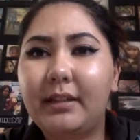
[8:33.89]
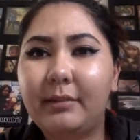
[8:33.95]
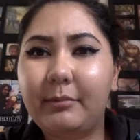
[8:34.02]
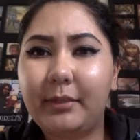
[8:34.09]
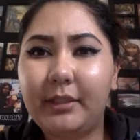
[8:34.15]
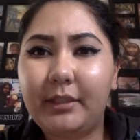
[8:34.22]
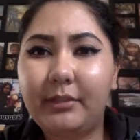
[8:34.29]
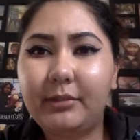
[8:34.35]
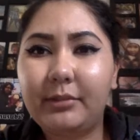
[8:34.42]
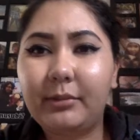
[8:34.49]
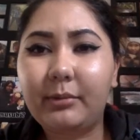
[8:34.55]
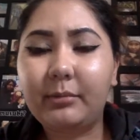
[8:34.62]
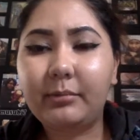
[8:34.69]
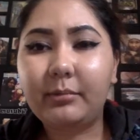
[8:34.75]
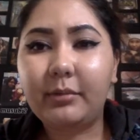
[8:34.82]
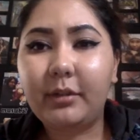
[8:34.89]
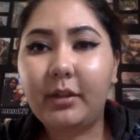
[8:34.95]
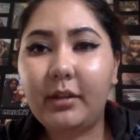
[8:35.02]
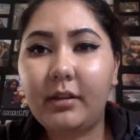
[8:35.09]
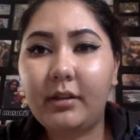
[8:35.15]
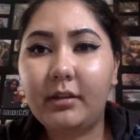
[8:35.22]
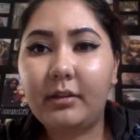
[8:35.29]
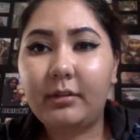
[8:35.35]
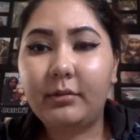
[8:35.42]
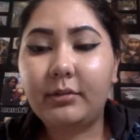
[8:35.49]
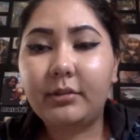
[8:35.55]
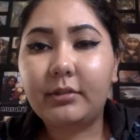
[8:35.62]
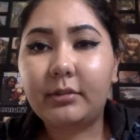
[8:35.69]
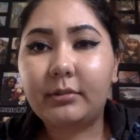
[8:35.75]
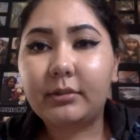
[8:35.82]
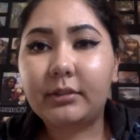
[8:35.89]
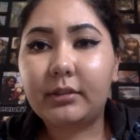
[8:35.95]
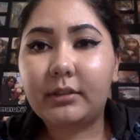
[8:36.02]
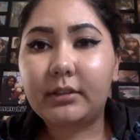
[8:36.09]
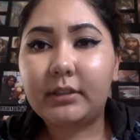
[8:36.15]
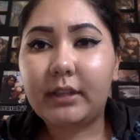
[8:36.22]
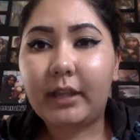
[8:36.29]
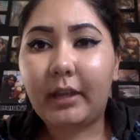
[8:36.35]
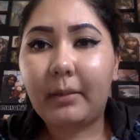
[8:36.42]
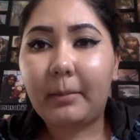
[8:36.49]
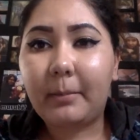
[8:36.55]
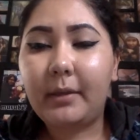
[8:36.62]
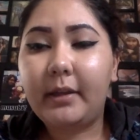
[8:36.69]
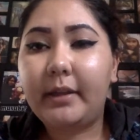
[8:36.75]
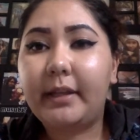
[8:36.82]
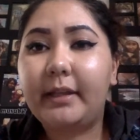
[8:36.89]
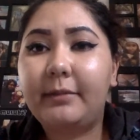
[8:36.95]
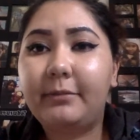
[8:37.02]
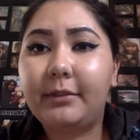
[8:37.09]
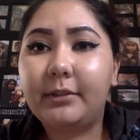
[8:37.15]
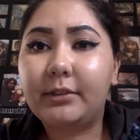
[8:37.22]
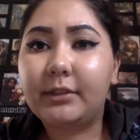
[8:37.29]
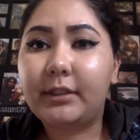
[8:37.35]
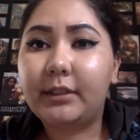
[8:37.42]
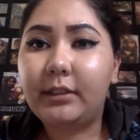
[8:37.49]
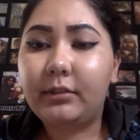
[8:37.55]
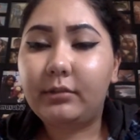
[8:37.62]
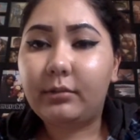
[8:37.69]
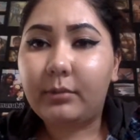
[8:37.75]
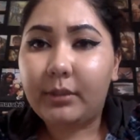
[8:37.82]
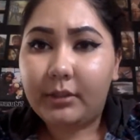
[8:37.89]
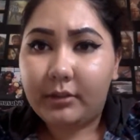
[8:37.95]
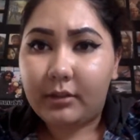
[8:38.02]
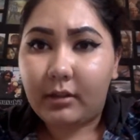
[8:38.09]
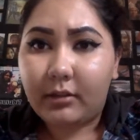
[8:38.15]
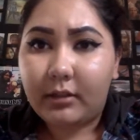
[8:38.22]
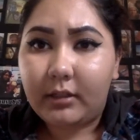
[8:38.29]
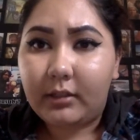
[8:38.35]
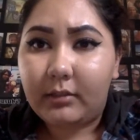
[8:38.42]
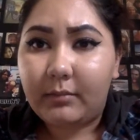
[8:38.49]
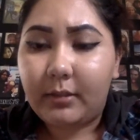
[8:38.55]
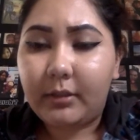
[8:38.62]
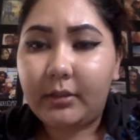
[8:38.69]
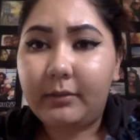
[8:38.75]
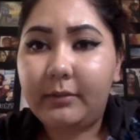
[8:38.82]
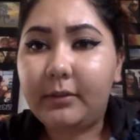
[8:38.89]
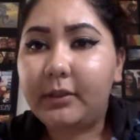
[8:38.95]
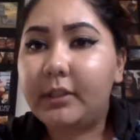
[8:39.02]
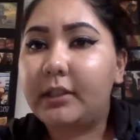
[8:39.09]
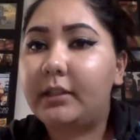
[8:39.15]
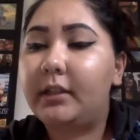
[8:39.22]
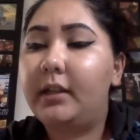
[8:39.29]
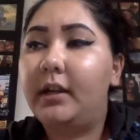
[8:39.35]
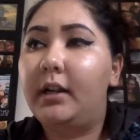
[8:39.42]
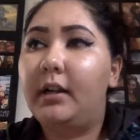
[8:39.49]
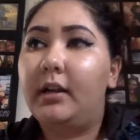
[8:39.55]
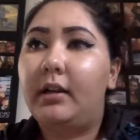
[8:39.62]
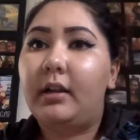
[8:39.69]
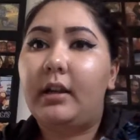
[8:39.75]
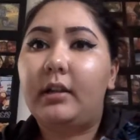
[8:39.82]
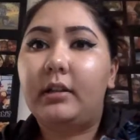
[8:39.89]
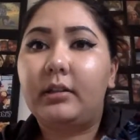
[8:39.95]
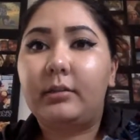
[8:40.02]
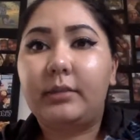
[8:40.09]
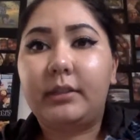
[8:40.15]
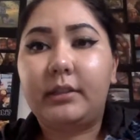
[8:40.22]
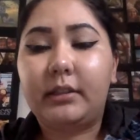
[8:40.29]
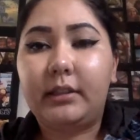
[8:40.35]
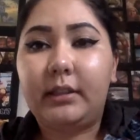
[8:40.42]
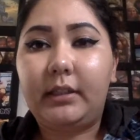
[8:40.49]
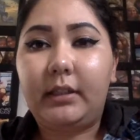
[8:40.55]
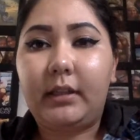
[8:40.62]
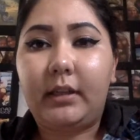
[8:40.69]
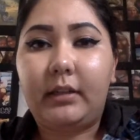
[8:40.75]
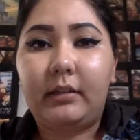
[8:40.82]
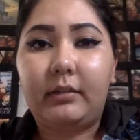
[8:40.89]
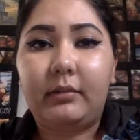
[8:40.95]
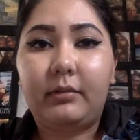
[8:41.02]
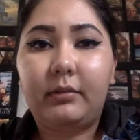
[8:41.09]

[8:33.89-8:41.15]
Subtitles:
when you don't use your notes all the time, it feels like you know what you're talking about. If you can eloquently and